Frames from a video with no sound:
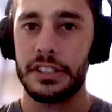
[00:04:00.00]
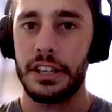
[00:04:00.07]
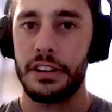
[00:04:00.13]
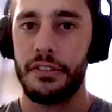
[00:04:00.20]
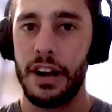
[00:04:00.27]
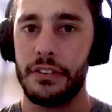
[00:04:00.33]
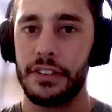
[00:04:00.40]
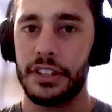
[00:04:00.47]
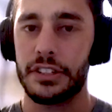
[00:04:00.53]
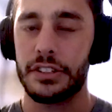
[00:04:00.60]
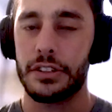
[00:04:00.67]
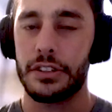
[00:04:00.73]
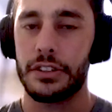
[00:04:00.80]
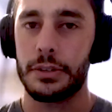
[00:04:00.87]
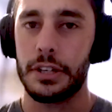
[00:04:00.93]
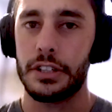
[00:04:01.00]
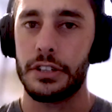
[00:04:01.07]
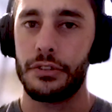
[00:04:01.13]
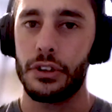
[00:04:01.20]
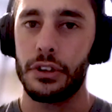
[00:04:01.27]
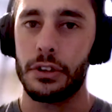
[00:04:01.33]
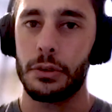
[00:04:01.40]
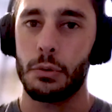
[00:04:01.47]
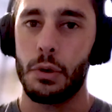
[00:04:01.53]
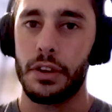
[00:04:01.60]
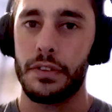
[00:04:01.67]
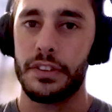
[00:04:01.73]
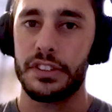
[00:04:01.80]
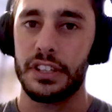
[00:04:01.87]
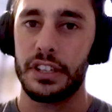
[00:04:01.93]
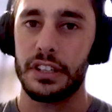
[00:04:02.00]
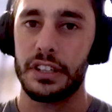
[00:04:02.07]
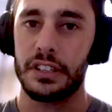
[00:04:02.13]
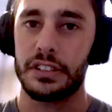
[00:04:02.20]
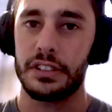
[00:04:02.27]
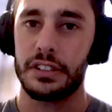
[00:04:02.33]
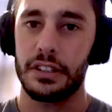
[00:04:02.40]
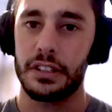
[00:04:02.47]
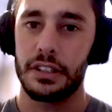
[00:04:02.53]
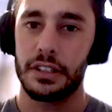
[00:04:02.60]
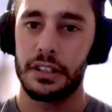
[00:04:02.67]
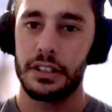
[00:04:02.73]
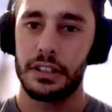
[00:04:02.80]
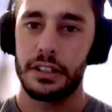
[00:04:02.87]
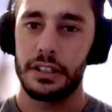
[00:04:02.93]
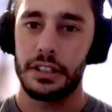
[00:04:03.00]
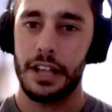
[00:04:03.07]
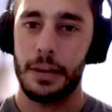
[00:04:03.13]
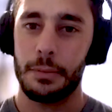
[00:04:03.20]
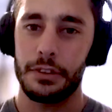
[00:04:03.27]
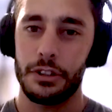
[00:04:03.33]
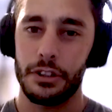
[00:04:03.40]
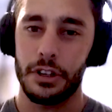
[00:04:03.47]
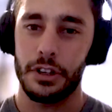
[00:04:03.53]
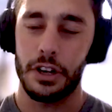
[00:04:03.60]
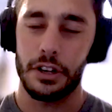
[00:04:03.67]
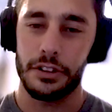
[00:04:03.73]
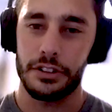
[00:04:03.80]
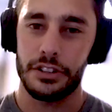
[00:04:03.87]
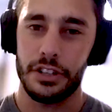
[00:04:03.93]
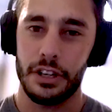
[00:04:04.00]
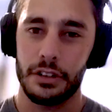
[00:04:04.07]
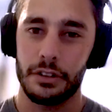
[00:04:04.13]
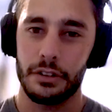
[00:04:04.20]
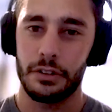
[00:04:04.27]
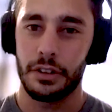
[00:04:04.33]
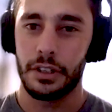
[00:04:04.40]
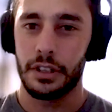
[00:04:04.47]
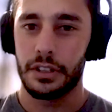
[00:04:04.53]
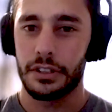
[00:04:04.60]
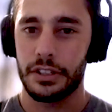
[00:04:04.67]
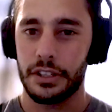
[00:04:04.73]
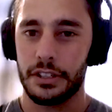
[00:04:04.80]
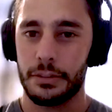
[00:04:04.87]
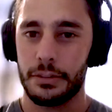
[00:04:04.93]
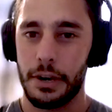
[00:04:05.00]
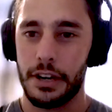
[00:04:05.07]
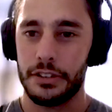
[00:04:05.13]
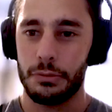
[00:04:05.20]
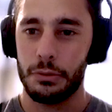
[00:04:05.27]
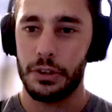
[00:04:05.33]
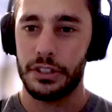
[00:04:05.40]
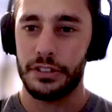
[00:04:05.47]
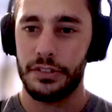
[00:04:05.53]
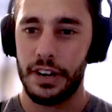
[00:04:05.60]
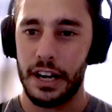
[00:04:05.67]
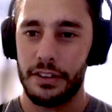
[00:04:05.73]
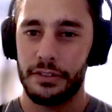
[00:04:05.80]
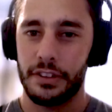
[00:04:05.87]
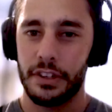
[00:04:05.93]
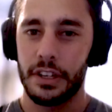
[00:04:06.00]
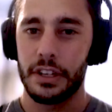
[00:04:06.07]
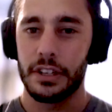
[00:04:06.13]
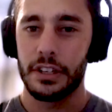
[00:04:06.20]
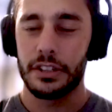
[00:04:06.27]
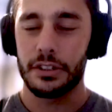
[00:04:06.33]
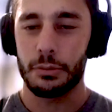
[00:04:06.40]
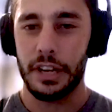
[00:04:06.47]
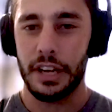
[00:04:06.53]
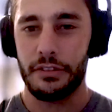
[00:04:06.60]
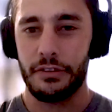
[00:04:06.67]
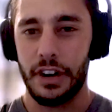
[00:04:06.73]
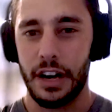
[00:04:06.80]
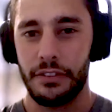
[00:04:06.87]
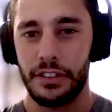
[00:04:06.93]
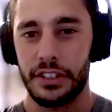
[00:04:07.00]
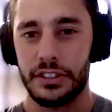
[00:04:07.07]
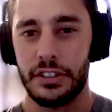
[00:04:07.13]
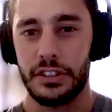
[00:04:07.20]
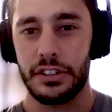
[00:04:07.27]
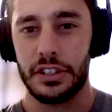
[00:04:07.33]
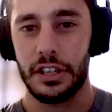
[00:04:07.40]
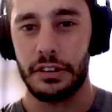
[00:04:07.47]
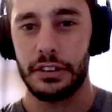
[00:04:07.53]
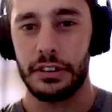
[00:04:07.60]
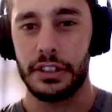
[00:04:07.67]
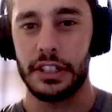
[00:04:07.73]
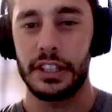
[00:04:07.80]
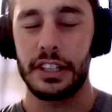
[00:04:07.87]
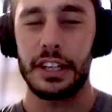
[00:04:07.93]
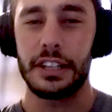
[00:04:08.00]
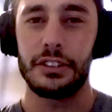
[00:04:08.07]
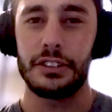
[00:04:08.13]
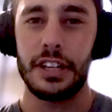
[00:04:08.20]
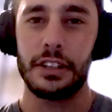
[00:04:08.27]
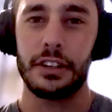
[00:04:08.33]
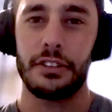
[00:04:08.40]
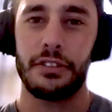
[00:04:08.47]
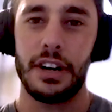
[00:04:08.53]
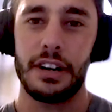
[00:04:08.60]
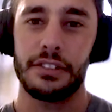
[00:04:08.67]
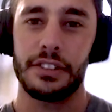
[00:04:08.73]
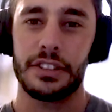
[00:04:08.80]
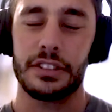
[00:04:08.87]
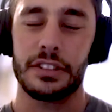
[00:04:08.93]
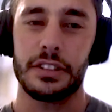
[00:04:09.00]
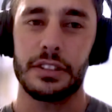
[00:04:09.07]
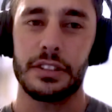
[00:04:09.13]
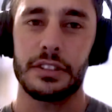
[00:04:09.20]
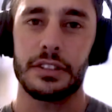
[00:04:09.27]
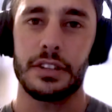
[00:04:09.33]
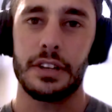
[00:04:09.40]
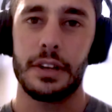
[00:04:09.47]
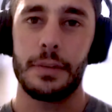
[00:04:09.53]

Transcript: to say 5 listeners, because if you're one of the 6, then that means you're on the show. 6 minus 1 is 5. So we have 5 listeners currently. Can you tell our 5 listeners